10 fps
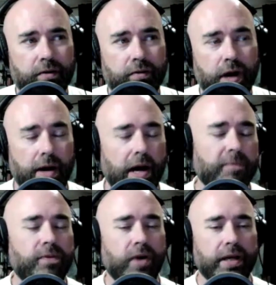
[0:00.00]

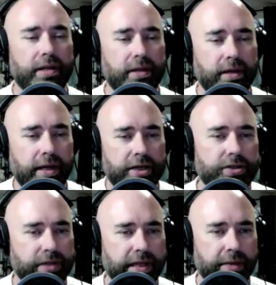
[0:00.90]
up front
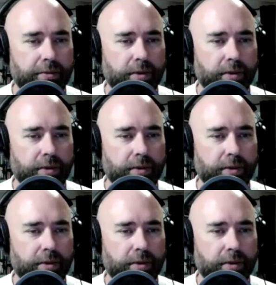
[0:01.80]
initially, that there